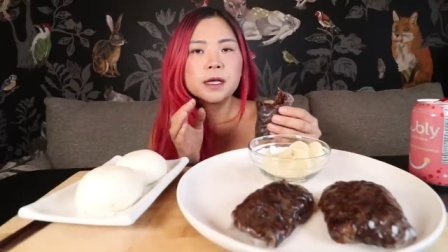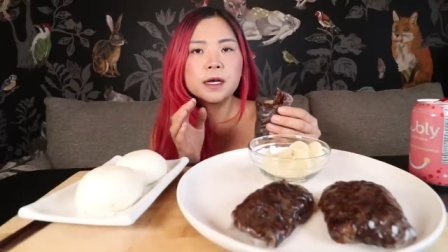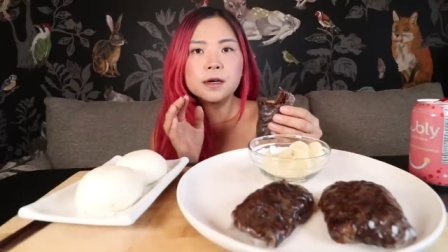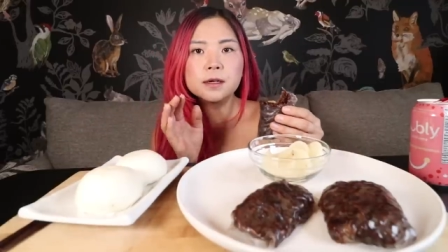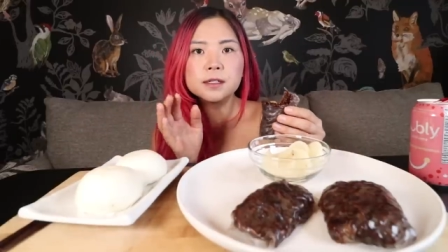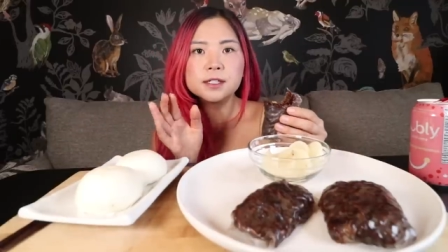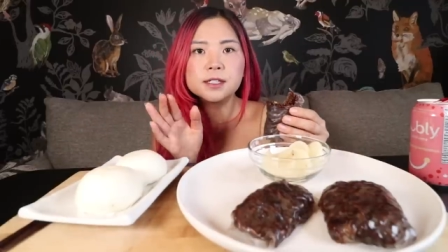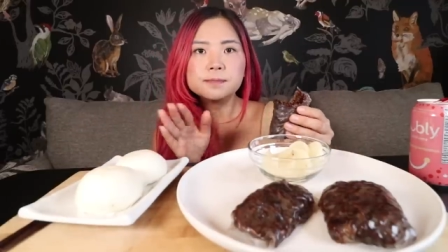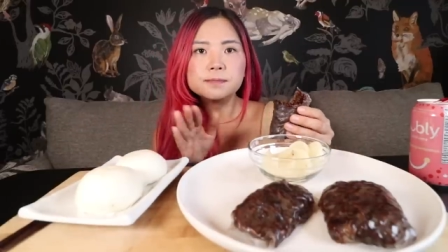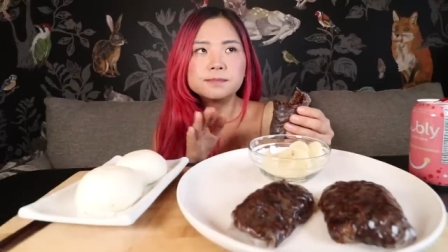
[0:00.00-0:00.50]

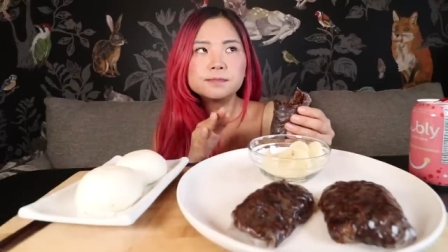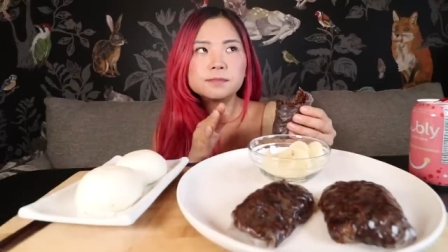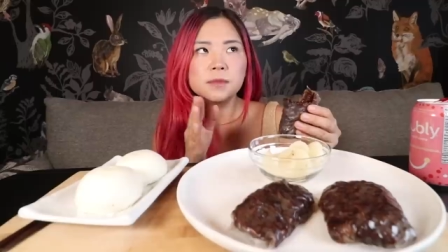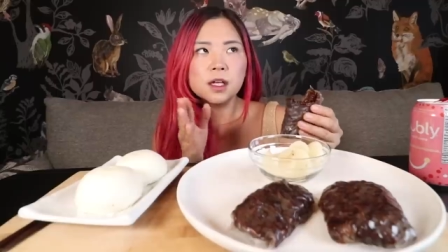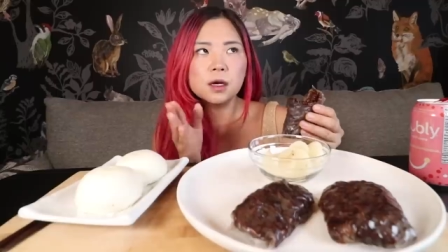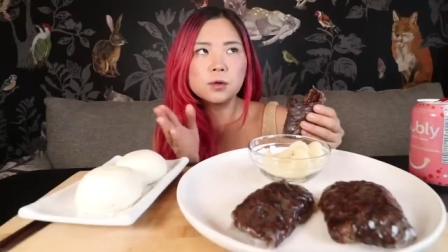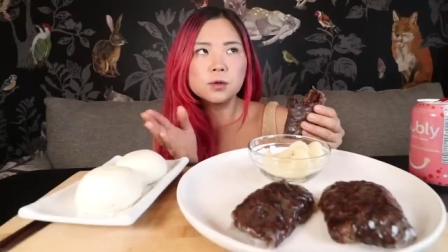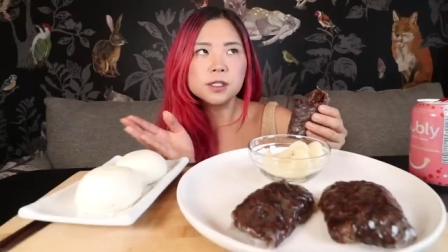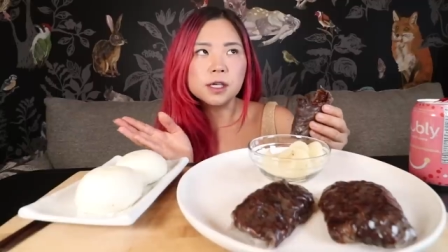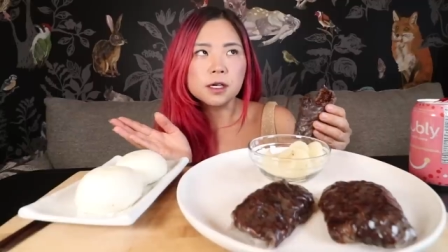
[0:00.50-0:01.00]
because
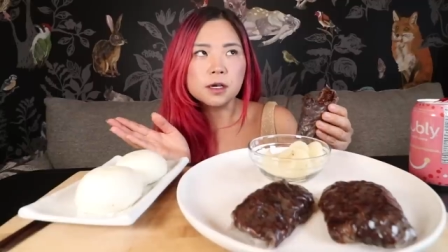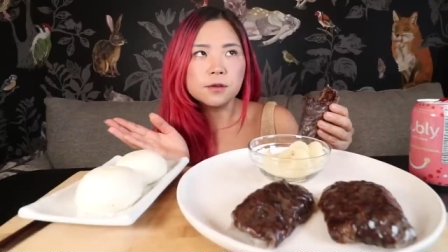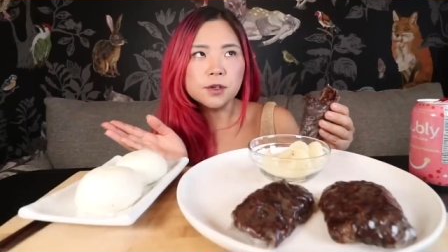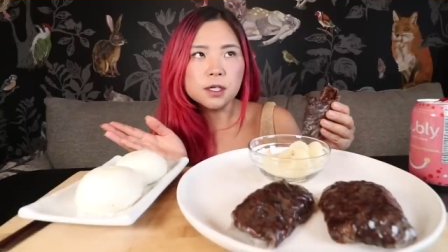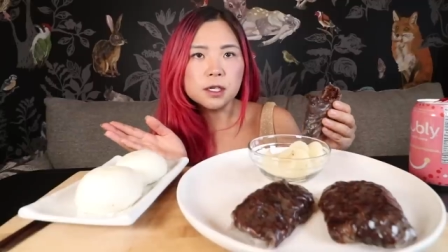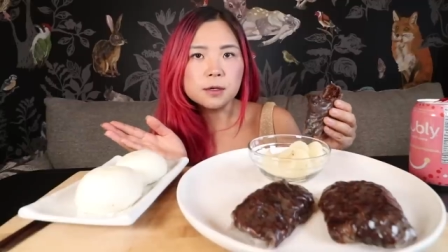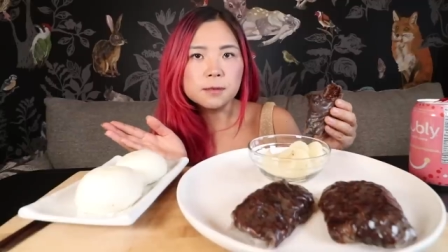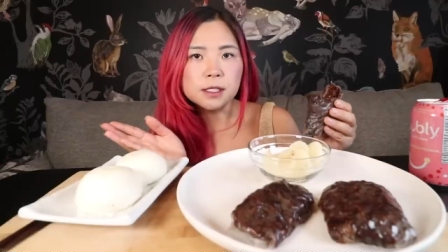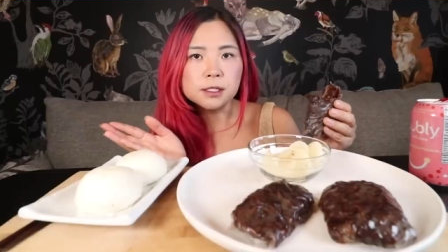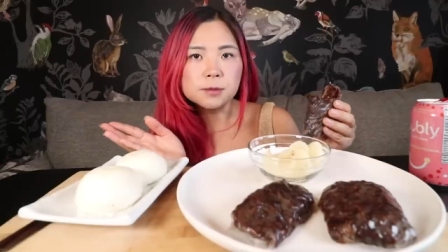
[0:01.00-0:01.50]
it was like a
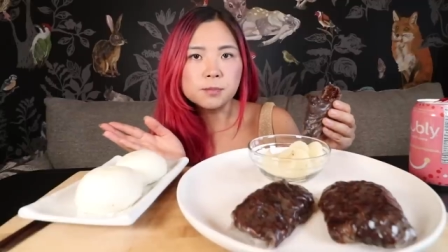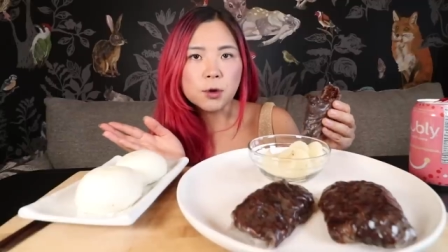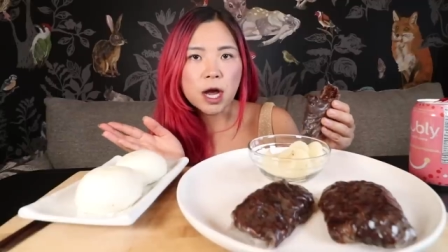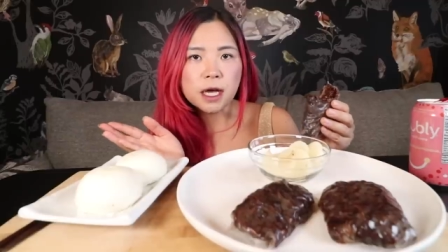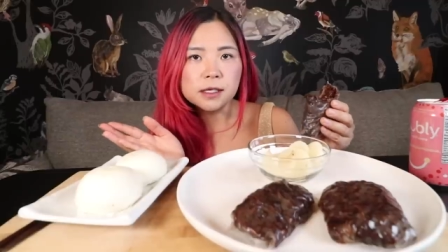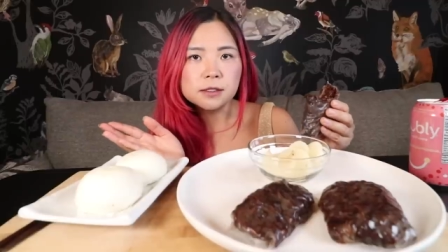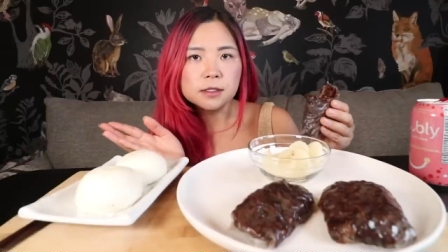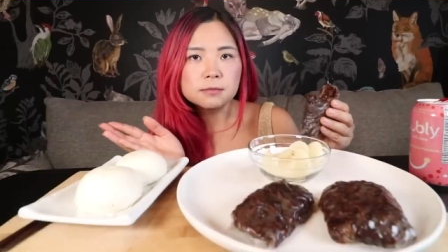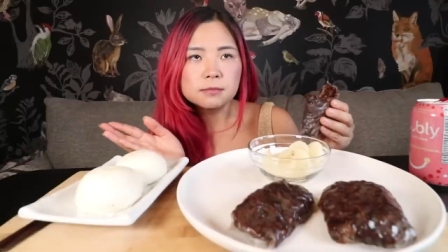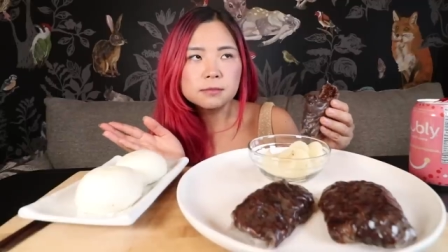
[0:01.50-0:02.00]
Vietnamese
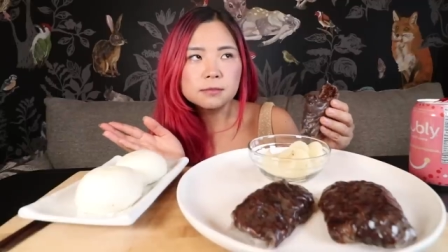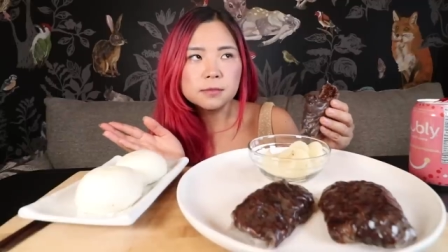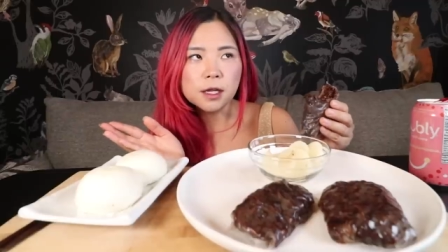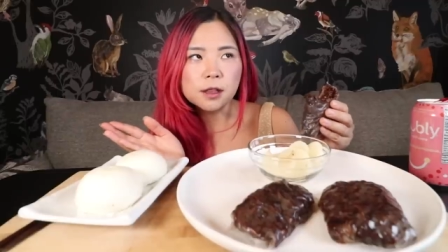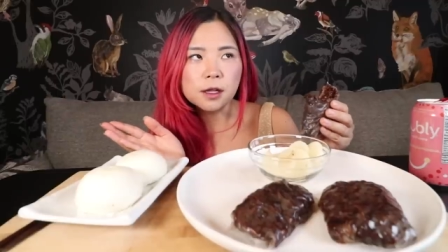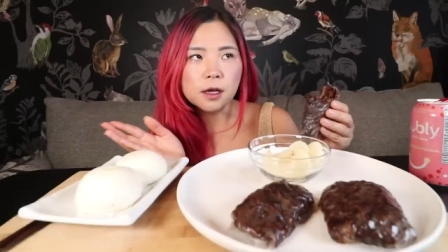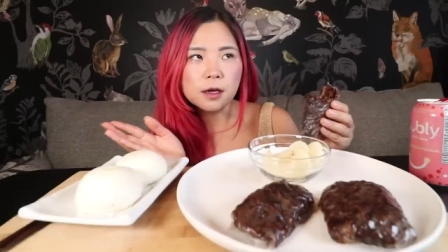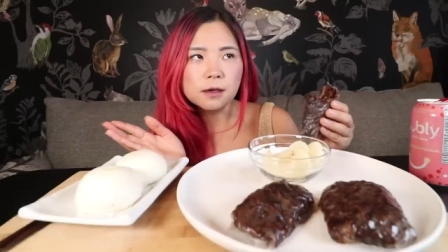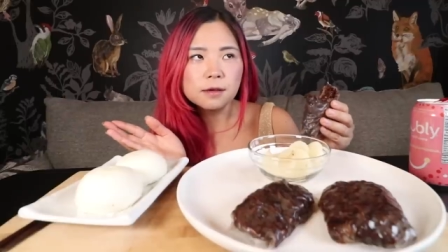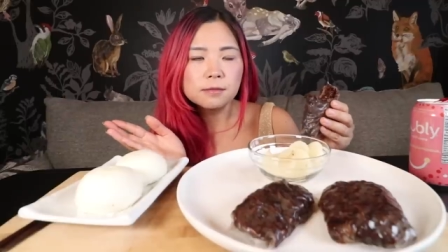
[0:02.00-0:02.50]
brand, I
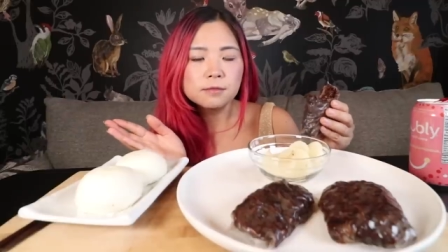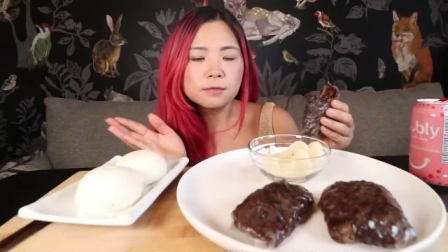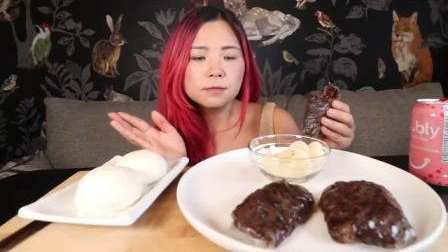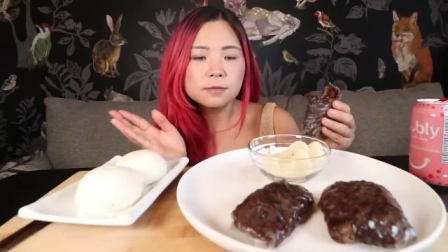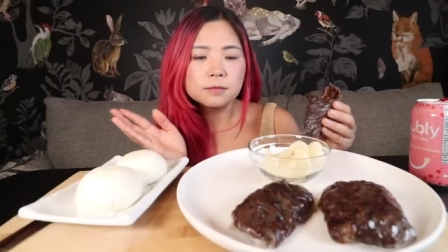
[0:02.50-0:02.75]
think.